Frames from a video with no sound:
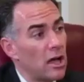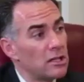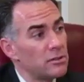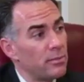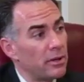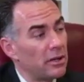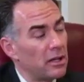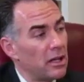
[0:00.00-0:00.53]

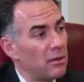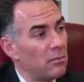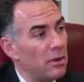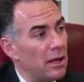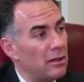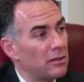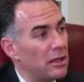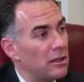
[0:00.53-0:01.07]
husband can
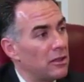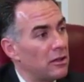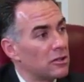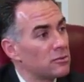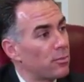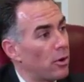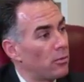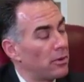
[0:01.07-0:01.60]
mean that the
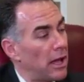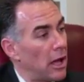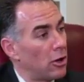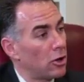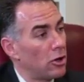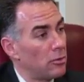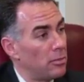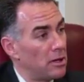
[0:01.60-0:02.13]
sperm
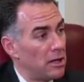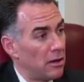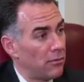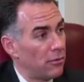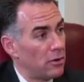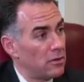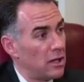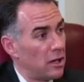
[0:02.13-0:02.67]
count could be
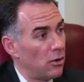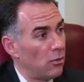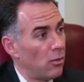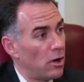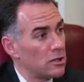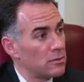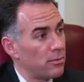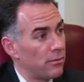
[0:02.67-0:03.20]
different than it
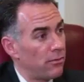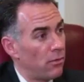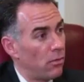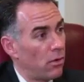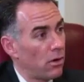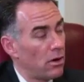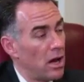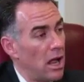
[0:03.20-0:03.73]
was
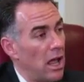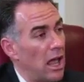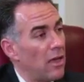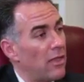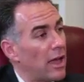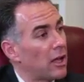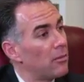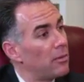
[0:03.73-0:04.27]
before, and
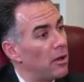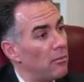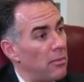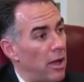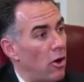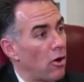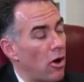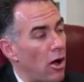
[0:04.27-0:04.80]
that could be a
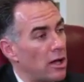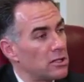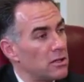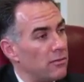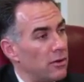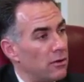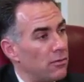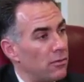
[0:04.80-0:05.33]
male cause
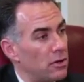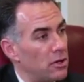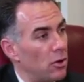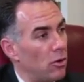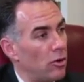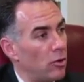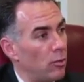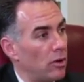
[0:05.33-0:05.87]
of
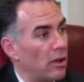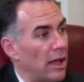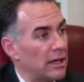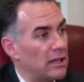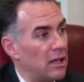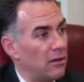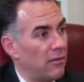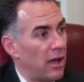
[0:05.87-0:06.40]
infertility we'd like
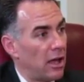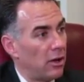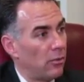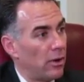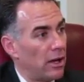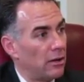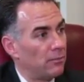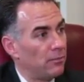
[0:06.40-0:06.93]
to
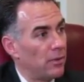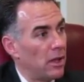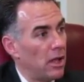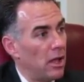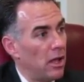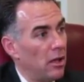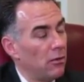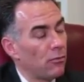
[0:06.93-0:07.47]
evaluate.
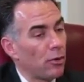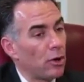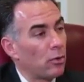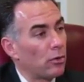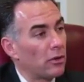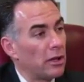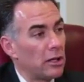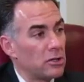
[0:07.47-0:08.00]

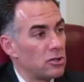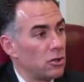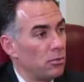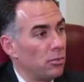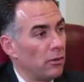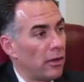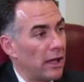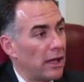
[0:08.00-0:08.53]
Frequently, a
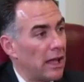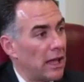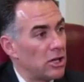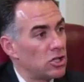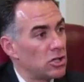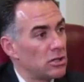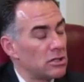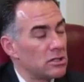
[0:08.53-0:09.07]
tubal
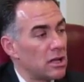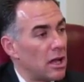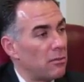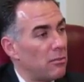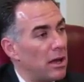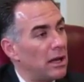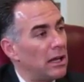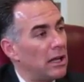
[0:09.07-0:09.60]
ligation is done
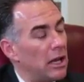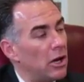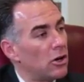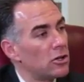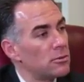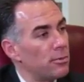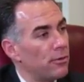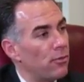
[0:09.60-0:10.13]
many
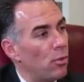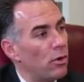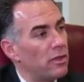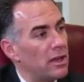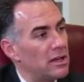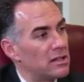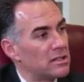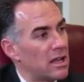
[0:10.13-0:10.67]
years before
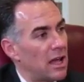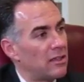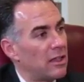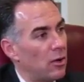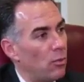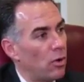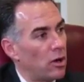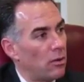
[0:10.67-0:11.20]
they decide they
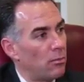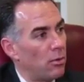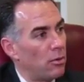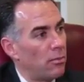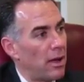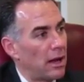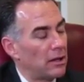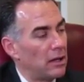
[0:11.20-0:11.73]
want it put
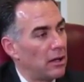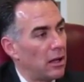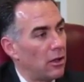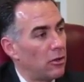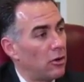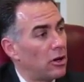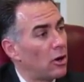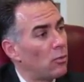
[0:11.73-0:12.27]
back
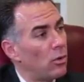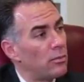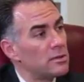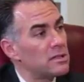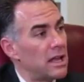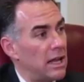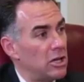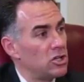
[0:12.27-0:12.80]
together, and a
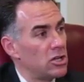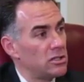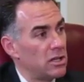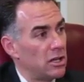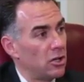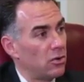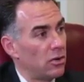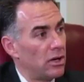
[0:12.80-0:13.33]
woman's age has
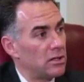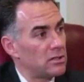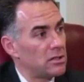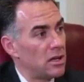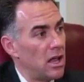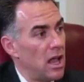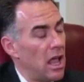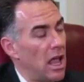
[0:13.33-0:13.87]
increased.
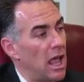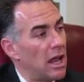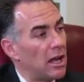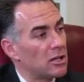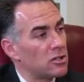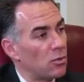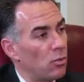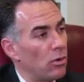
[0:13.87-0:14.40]
And
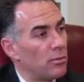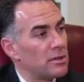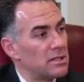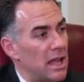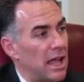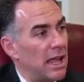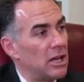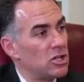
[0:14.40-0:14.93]
as a woman's
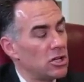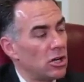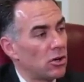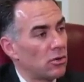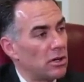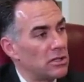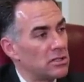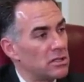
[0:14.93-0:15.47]
age
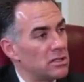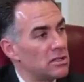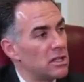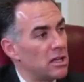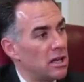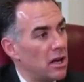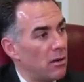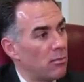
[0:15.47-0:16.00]
increases, the
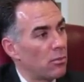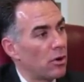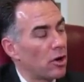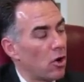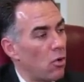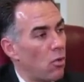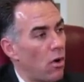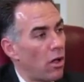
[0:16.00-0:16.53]
number
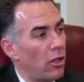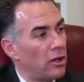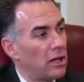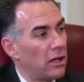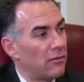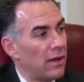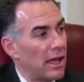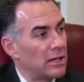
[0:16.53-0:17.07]
and
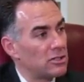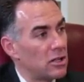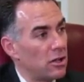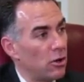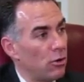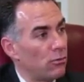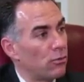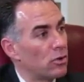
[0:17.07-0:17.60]
quality of eggs in
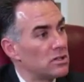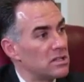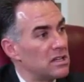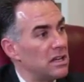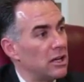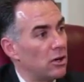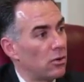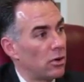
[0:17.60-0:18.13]
the ovaries
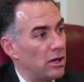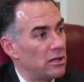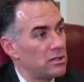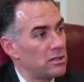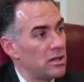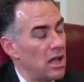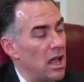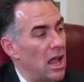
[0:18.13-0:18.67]

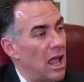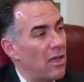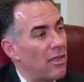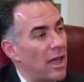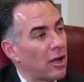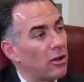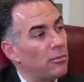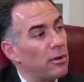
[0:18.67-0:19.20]
decrease, and
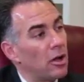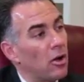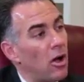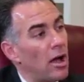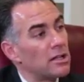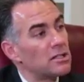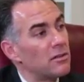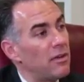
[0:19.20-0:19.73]
that could be a
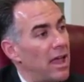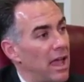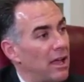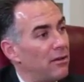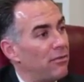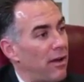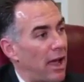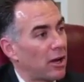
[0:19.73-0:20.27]
cause of
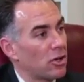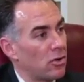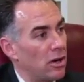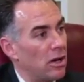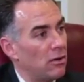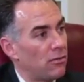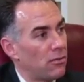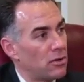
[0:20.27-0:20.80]
egg factor
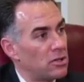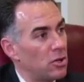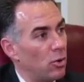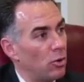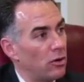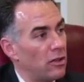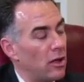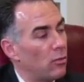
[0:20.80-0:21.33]

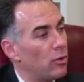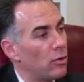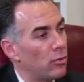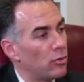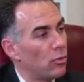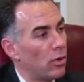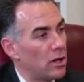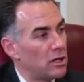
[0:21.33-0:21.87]
infertility that we
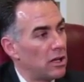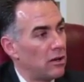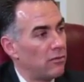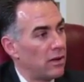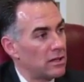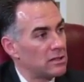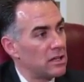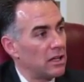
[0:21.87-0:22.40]
would want to
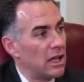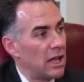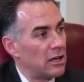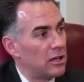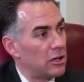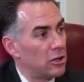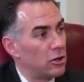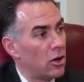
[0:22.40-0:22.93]

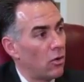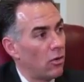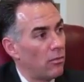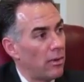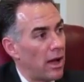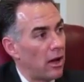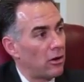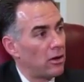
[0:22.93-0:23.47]
investigate and to know
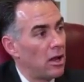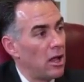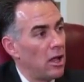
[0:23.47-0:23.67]
about.